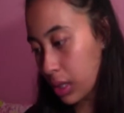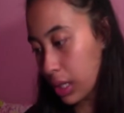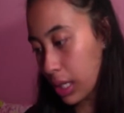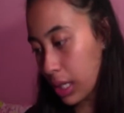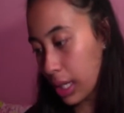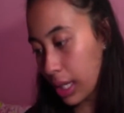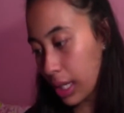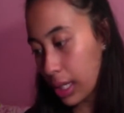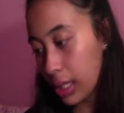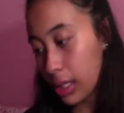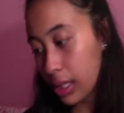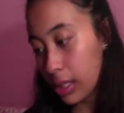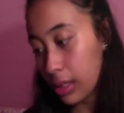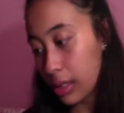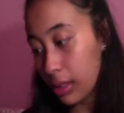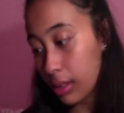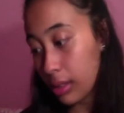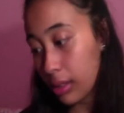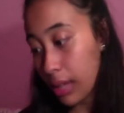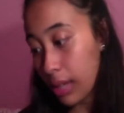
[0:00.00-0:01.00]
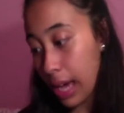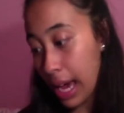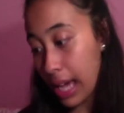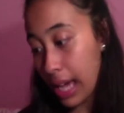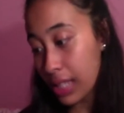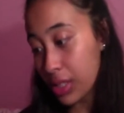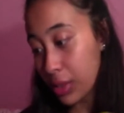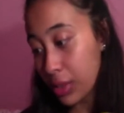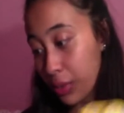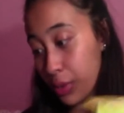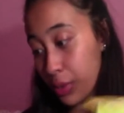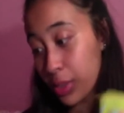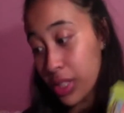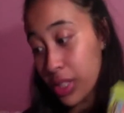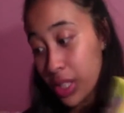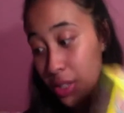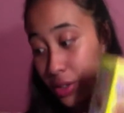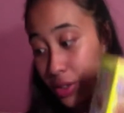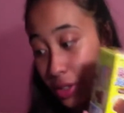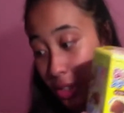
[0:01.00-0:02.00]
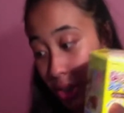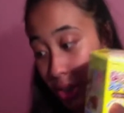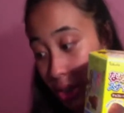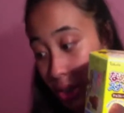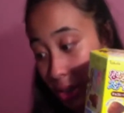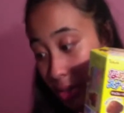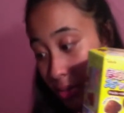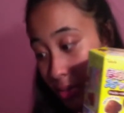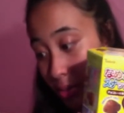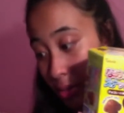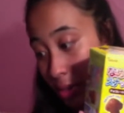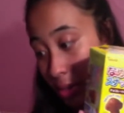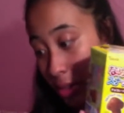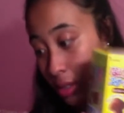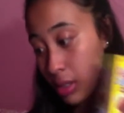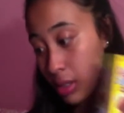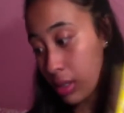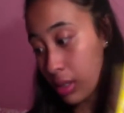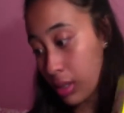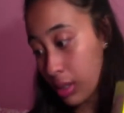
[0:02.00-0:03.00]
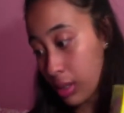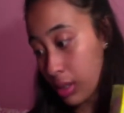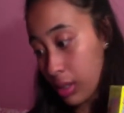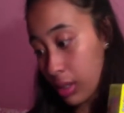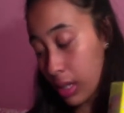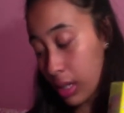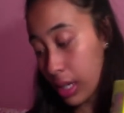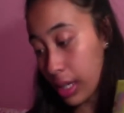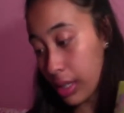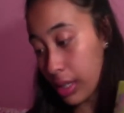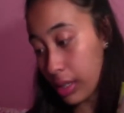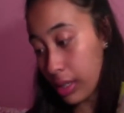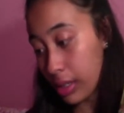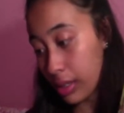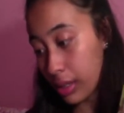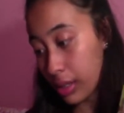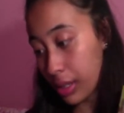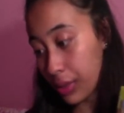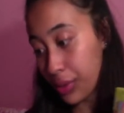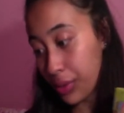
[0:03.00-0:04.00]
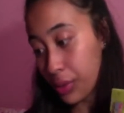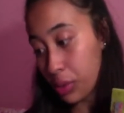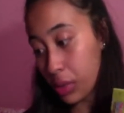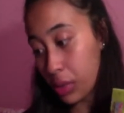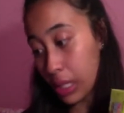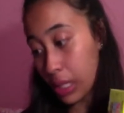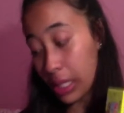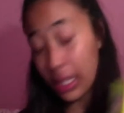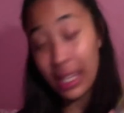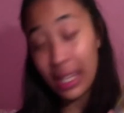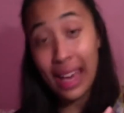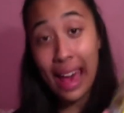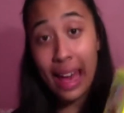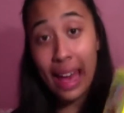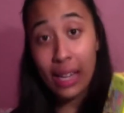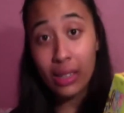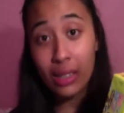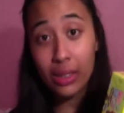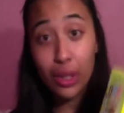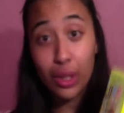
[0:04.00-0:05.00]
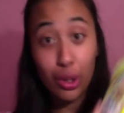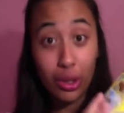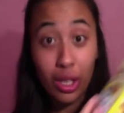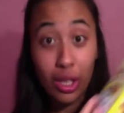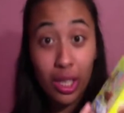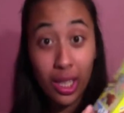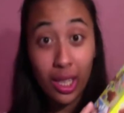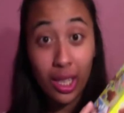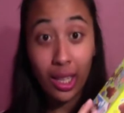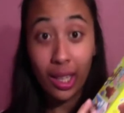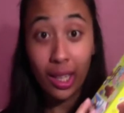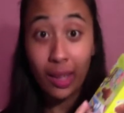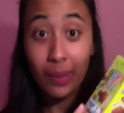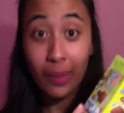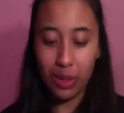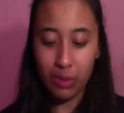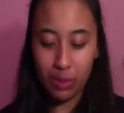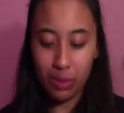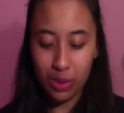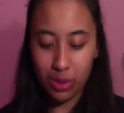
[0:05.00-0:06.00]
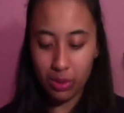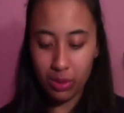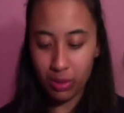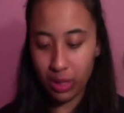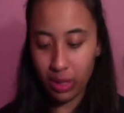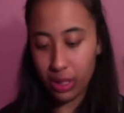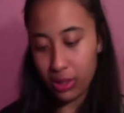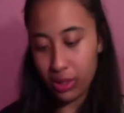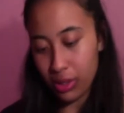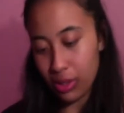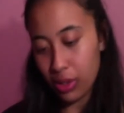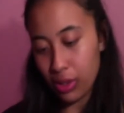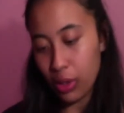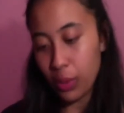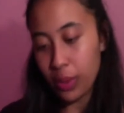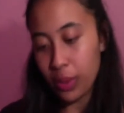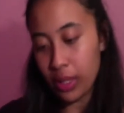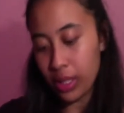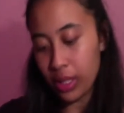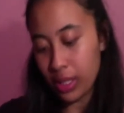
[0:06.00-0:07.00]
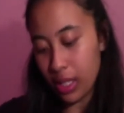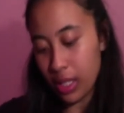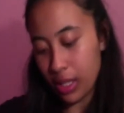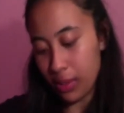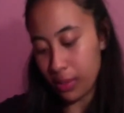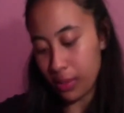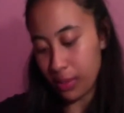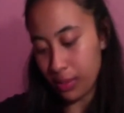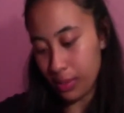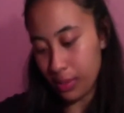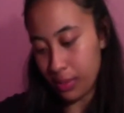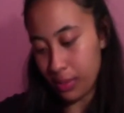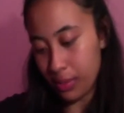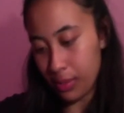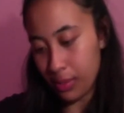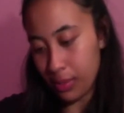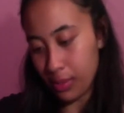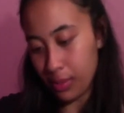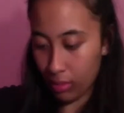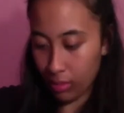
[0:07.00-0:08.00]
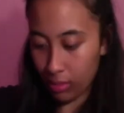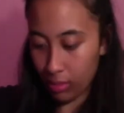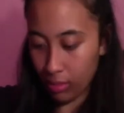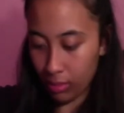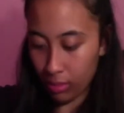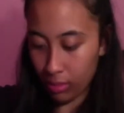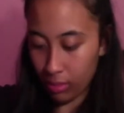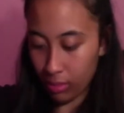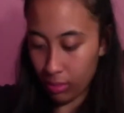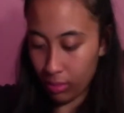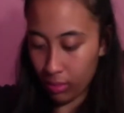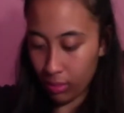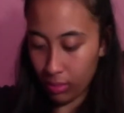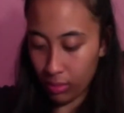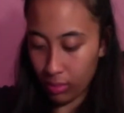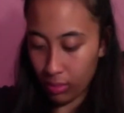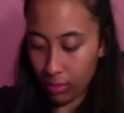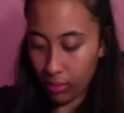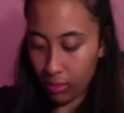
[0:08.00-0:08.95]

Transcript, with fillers: and it has a free sticker in it. And if you get a cat, you're lucky. So let's open this up.